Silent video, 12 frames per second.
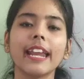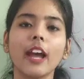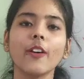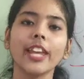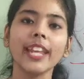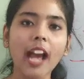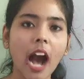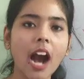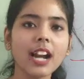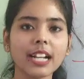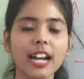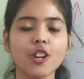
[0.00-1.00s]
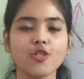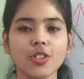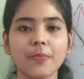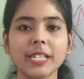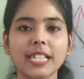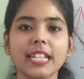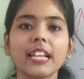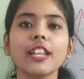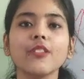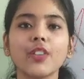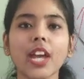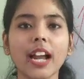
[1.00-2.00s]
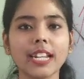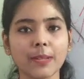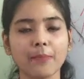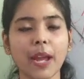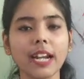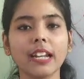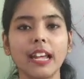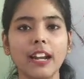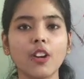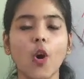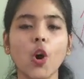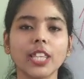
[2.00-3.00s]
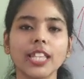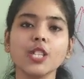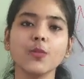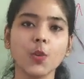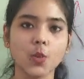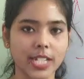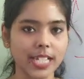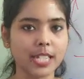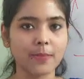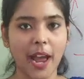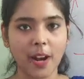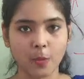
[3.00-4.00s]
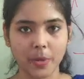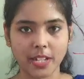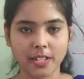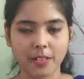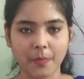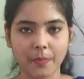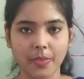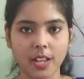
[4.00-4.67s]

Now in our country basically we are dependent on this fourteenth barometer.